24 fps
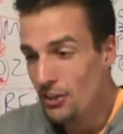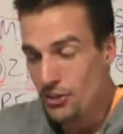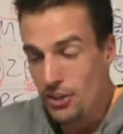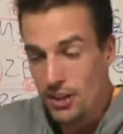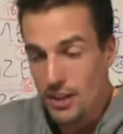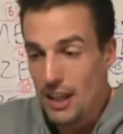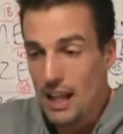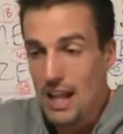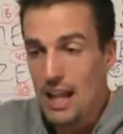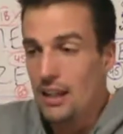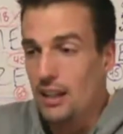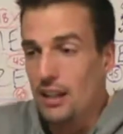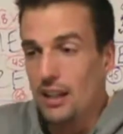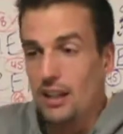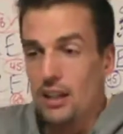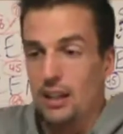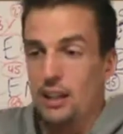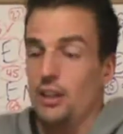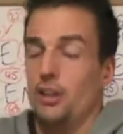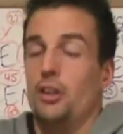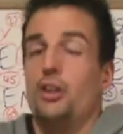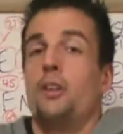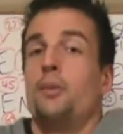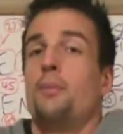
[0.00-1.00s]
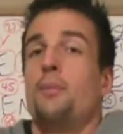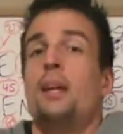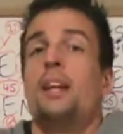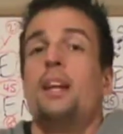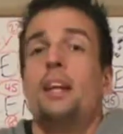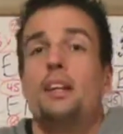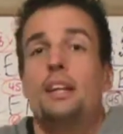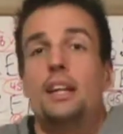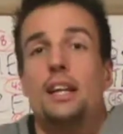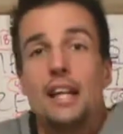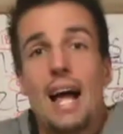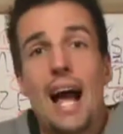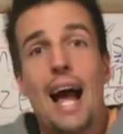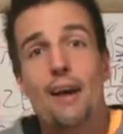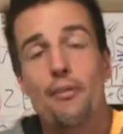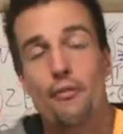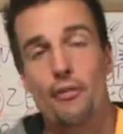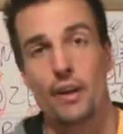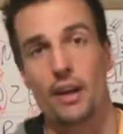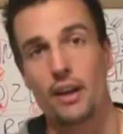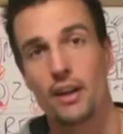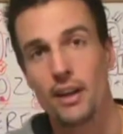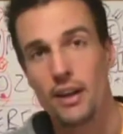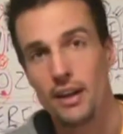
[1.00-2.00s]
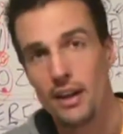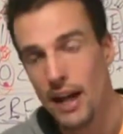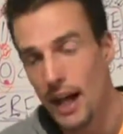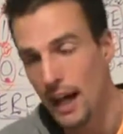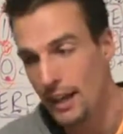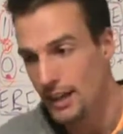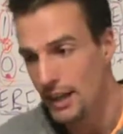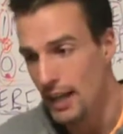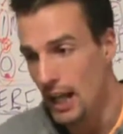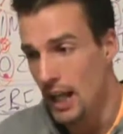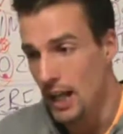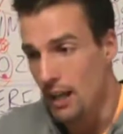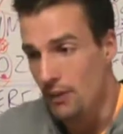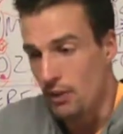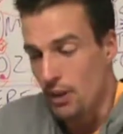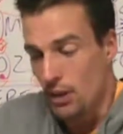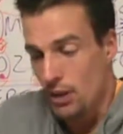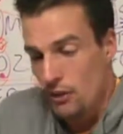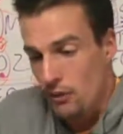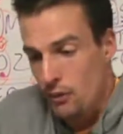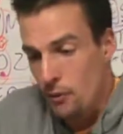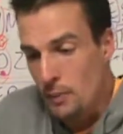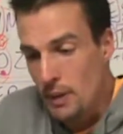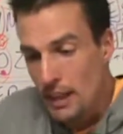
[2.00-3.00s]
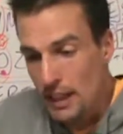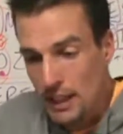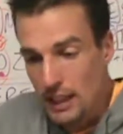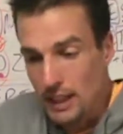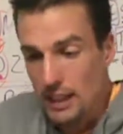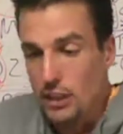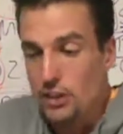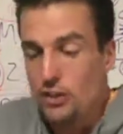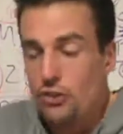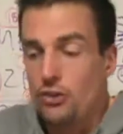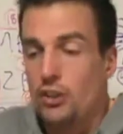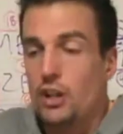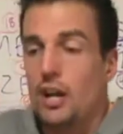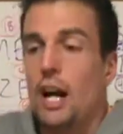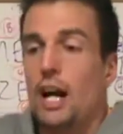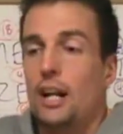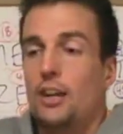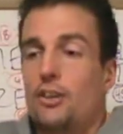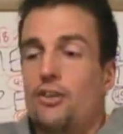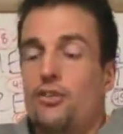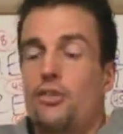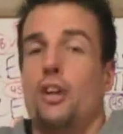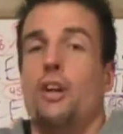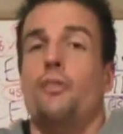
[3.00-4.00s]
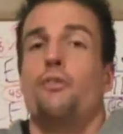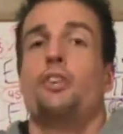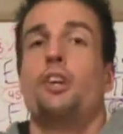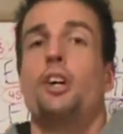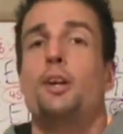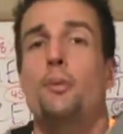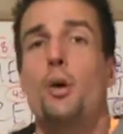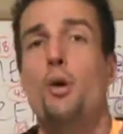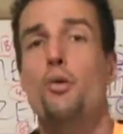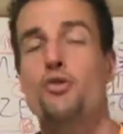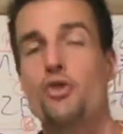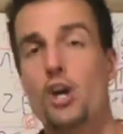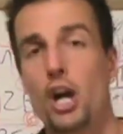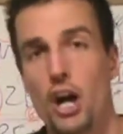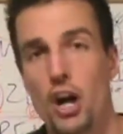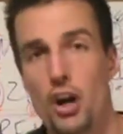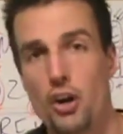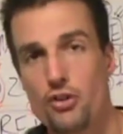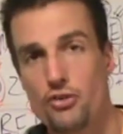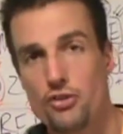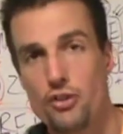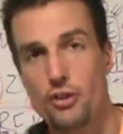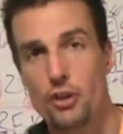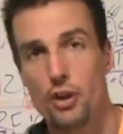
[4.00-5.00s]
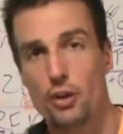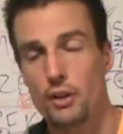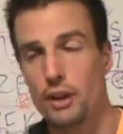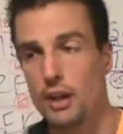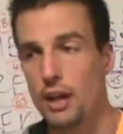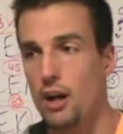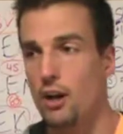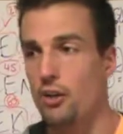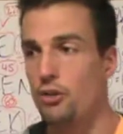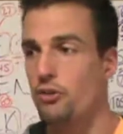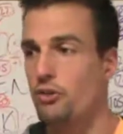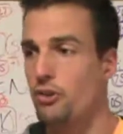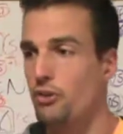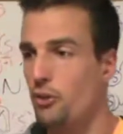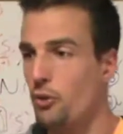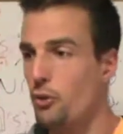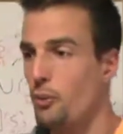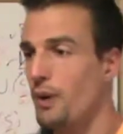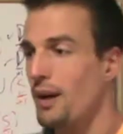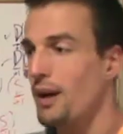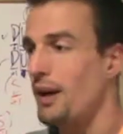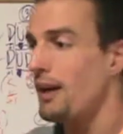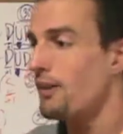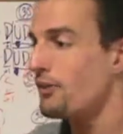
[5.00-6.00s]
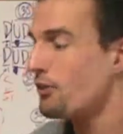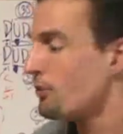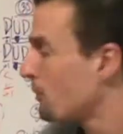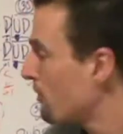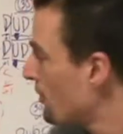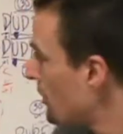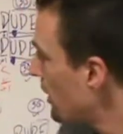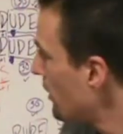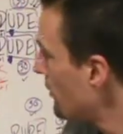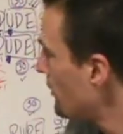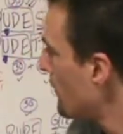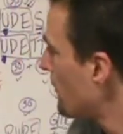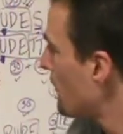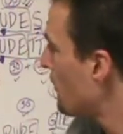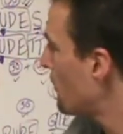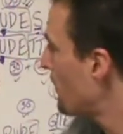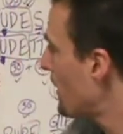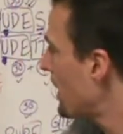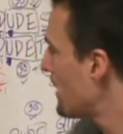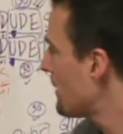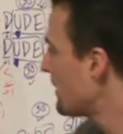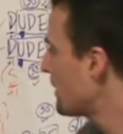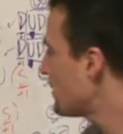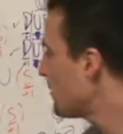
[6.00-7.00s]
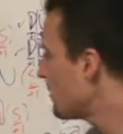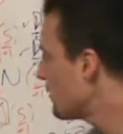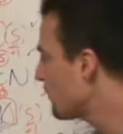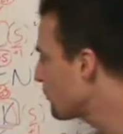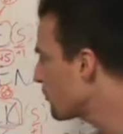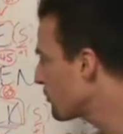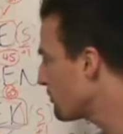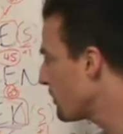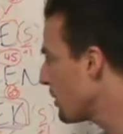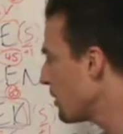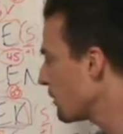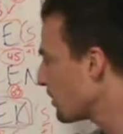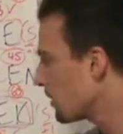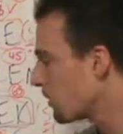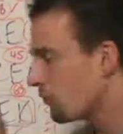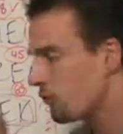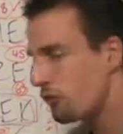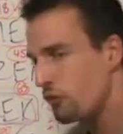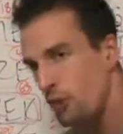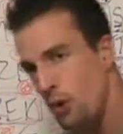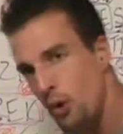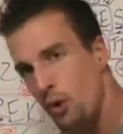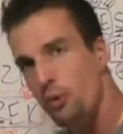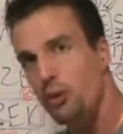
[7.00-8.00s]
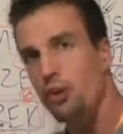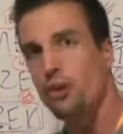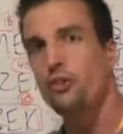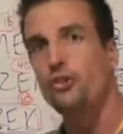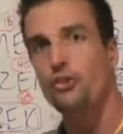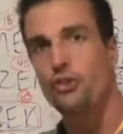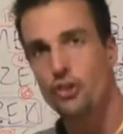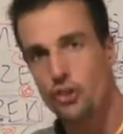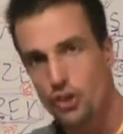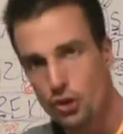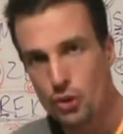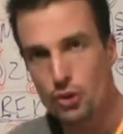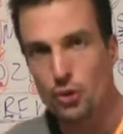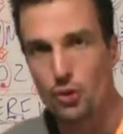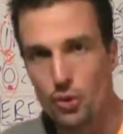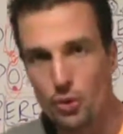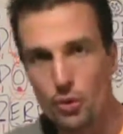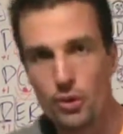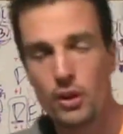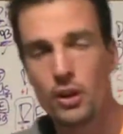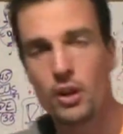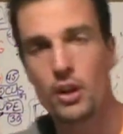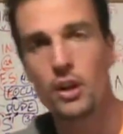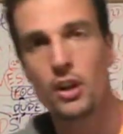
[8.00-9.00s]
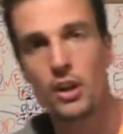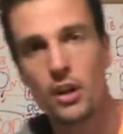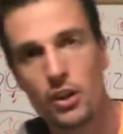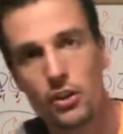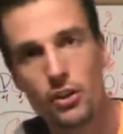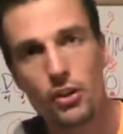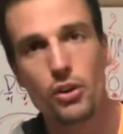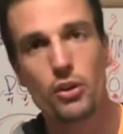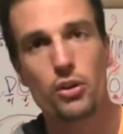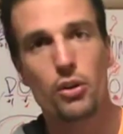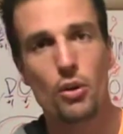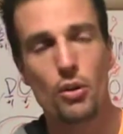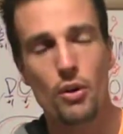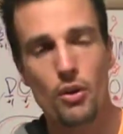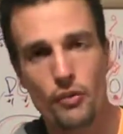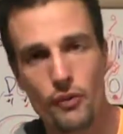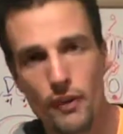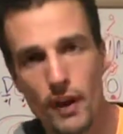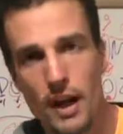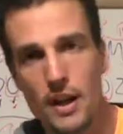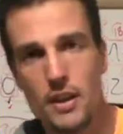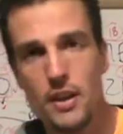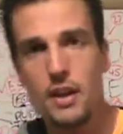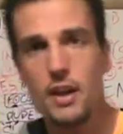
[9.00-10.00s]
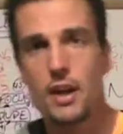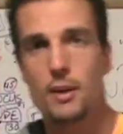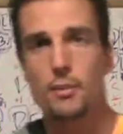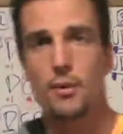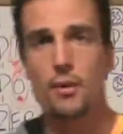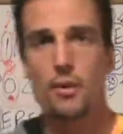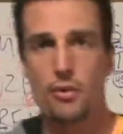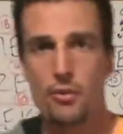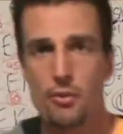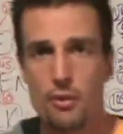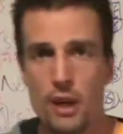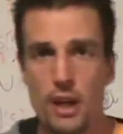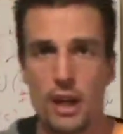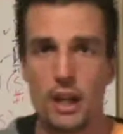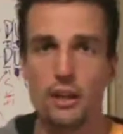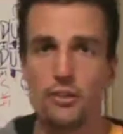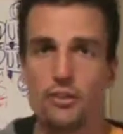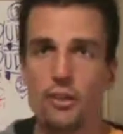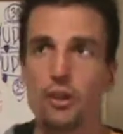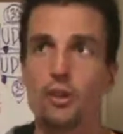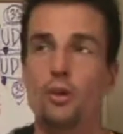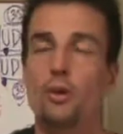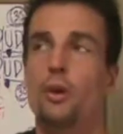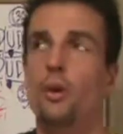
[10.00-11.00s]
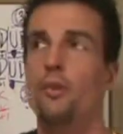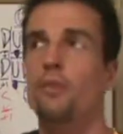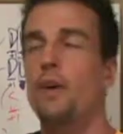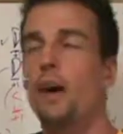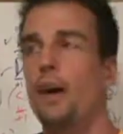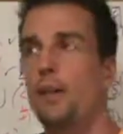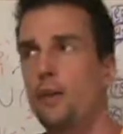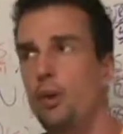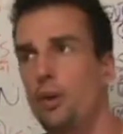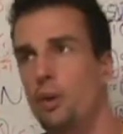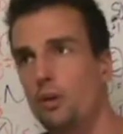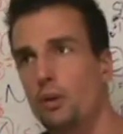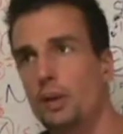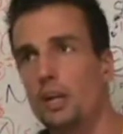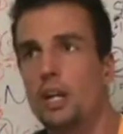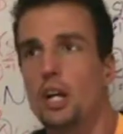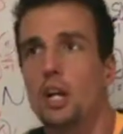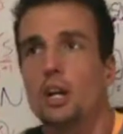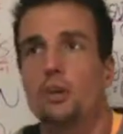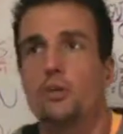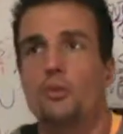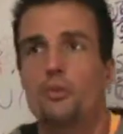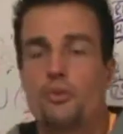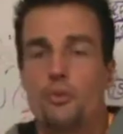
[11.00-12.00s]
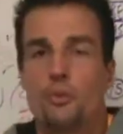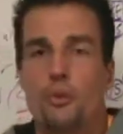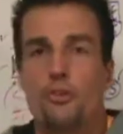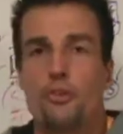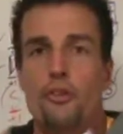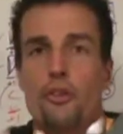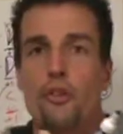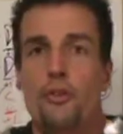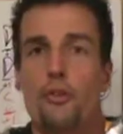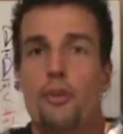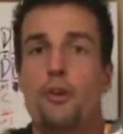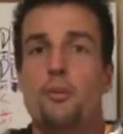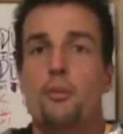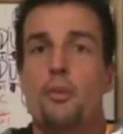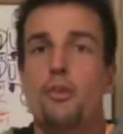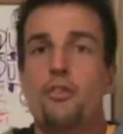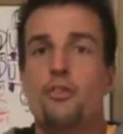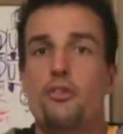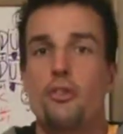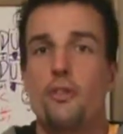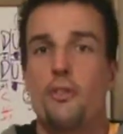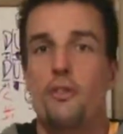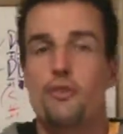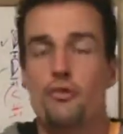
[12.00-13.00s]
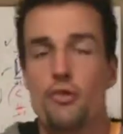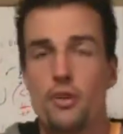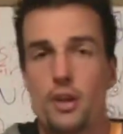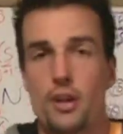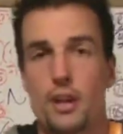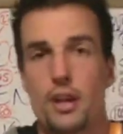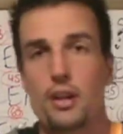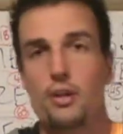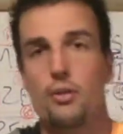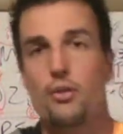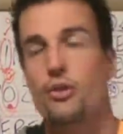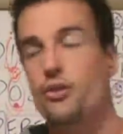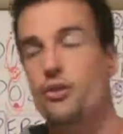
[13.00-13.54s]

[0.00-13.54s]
See that? You're immediately laughing at the end of it. You immediately just got yourself turbocharged in the Holy Ghost as the way, as a result of the way that you've spoken. Focus, dude to glorify the number three, to glorify the Holy Ghost, who is the third person of the Trinity, who